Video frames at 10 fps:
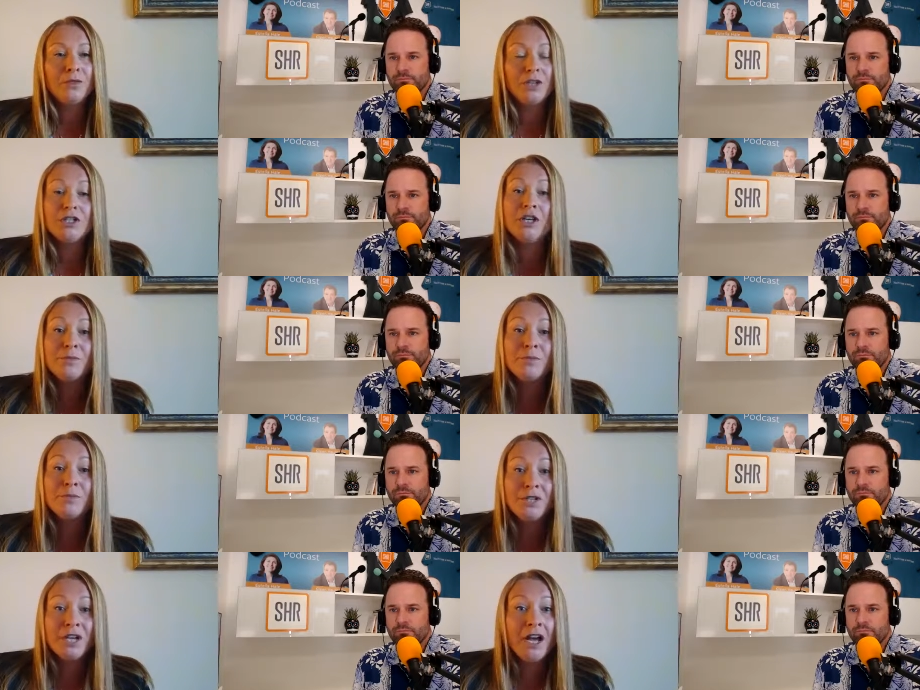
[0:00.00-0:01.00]

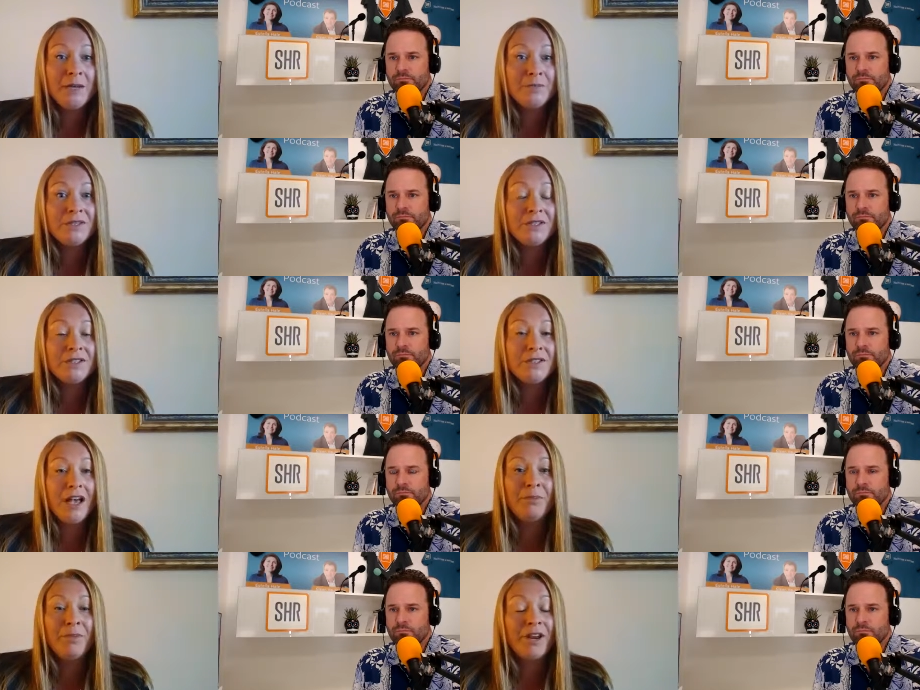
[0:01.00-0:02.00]
Speaker 1: Sometimes,
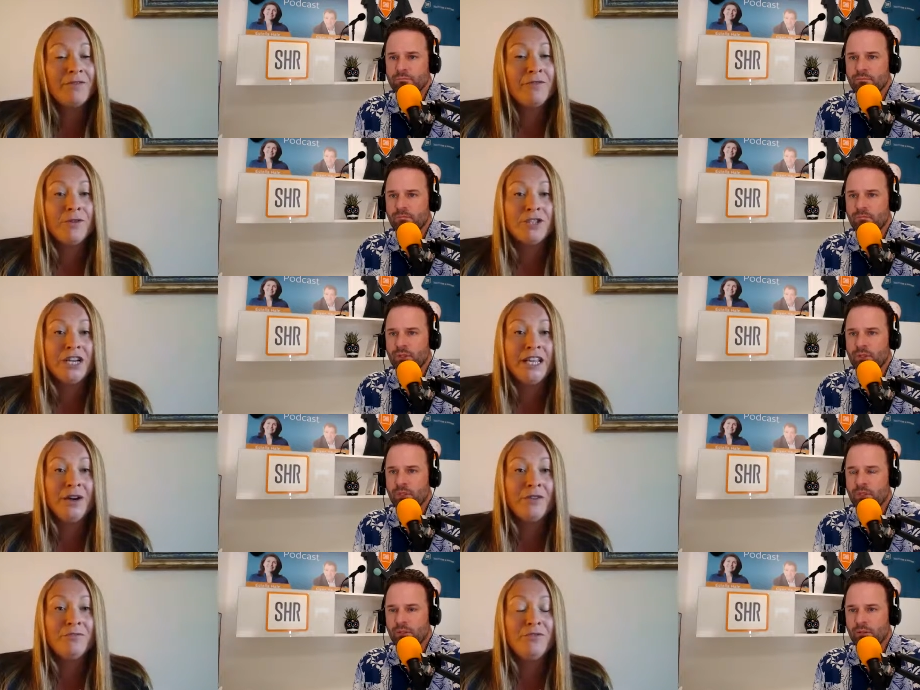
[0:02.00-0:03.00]
um, but
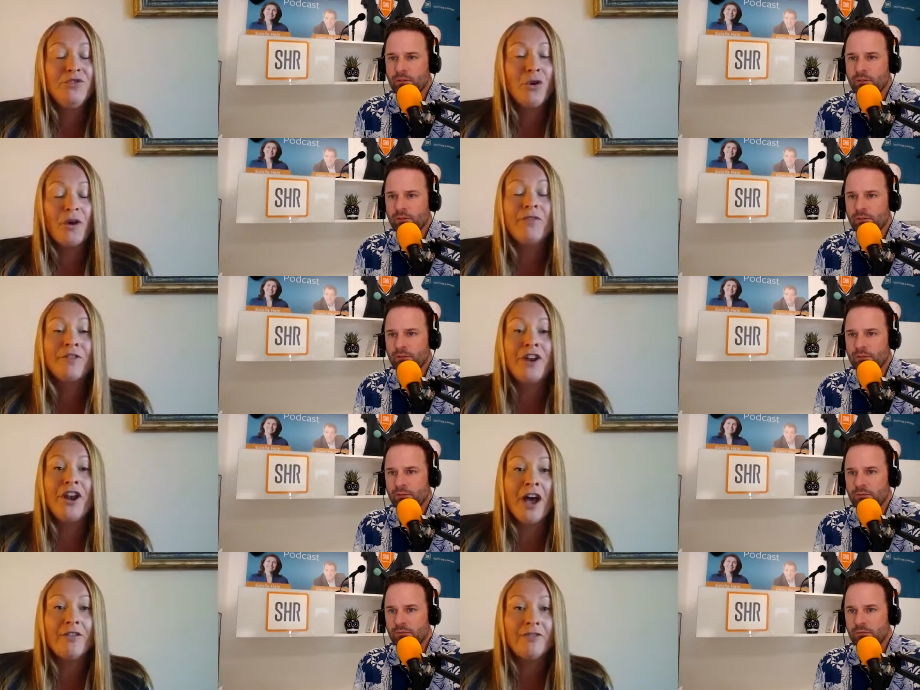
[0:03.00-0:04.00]
unfortunately, not often
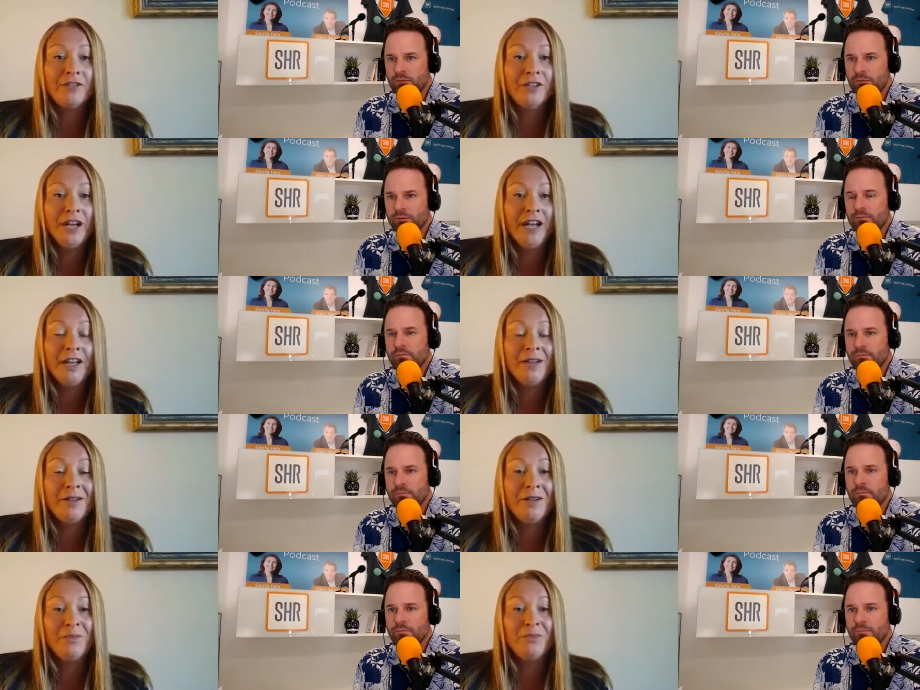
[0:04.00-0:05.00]
enough.
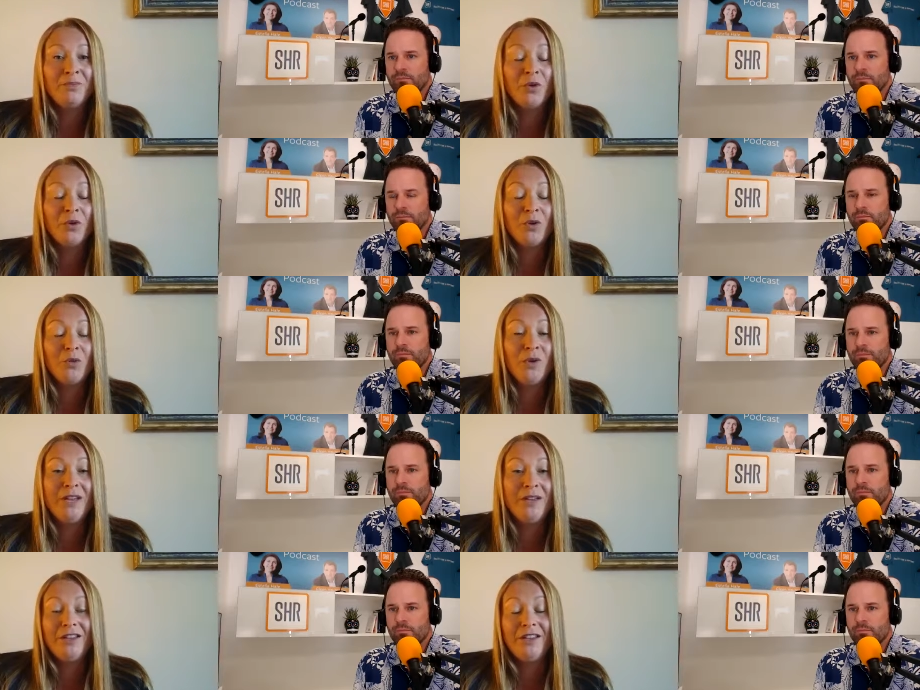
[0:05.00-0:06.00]
Um,
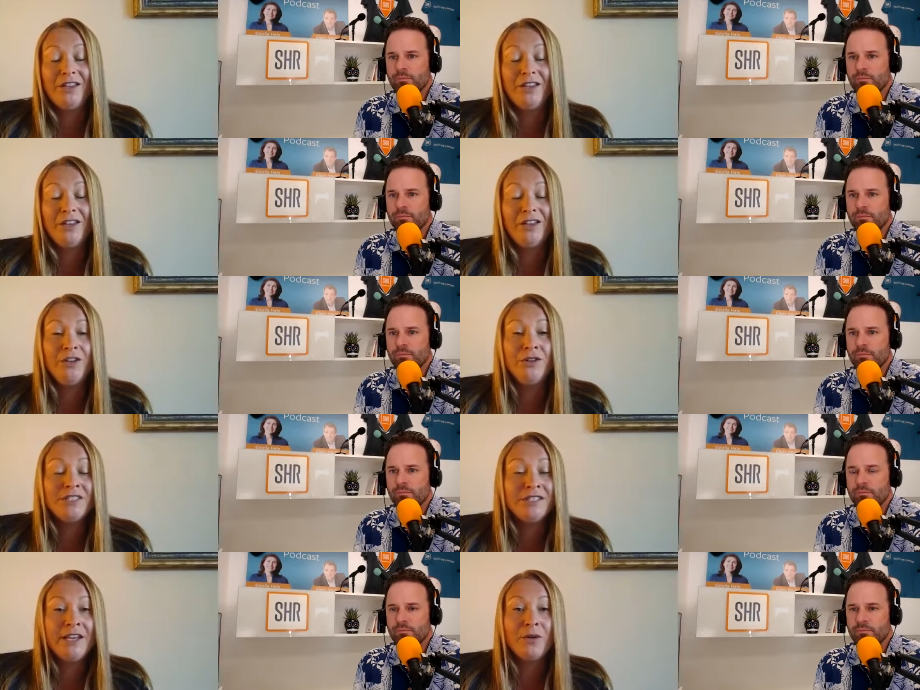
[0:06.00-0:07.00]
we you see
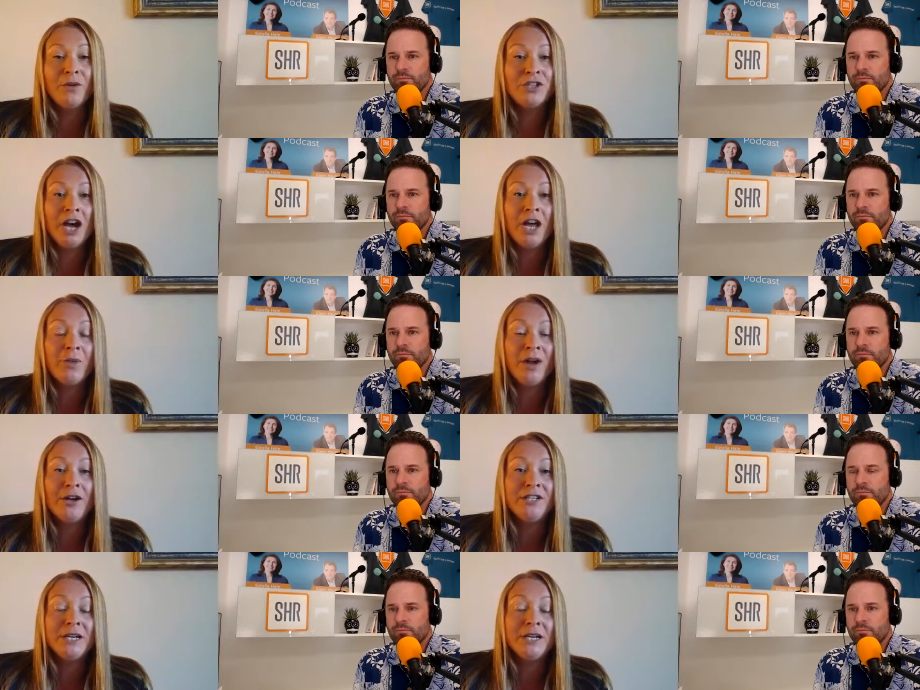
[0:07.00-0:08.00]
it all the time where
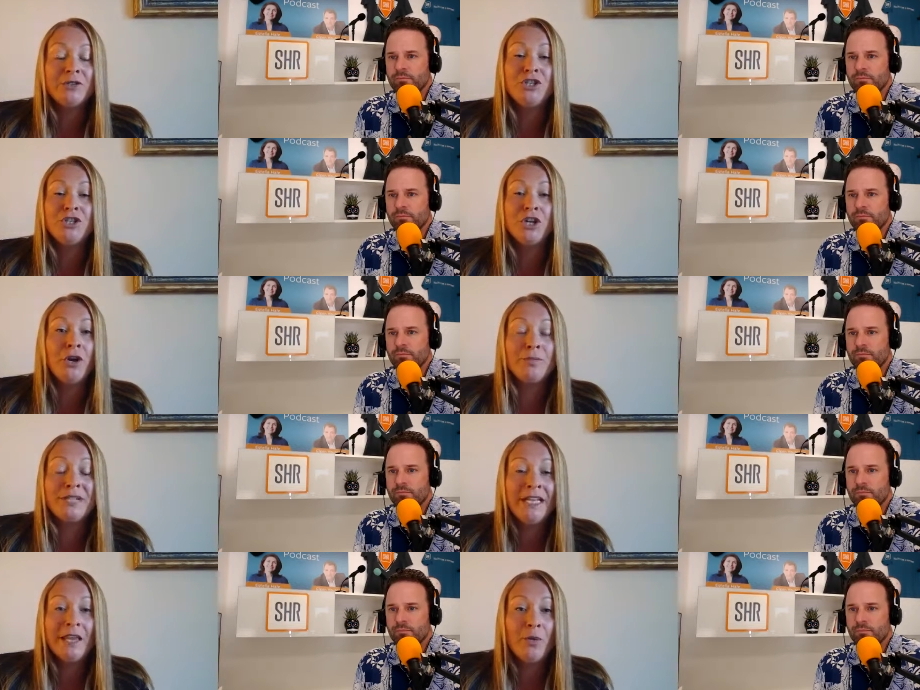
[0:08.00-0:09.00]
hotels don't
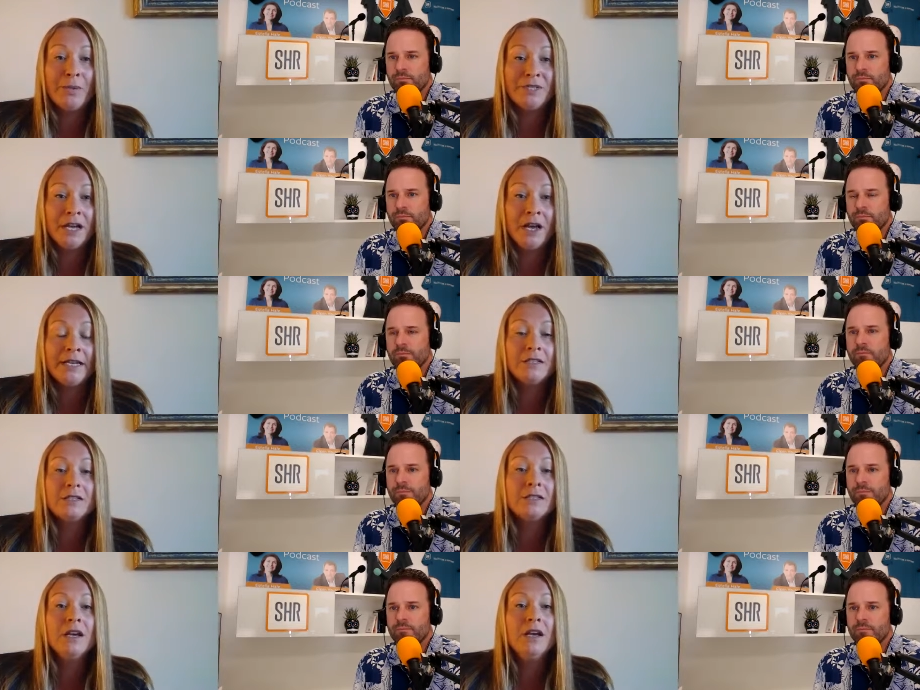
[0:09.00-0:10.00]
update their
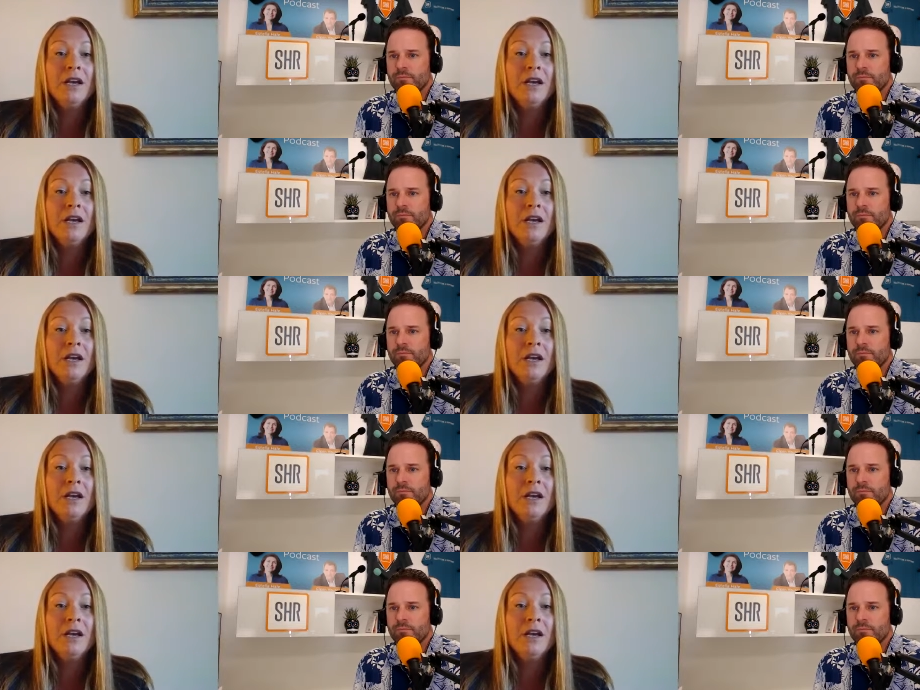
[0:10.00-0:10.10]
websites.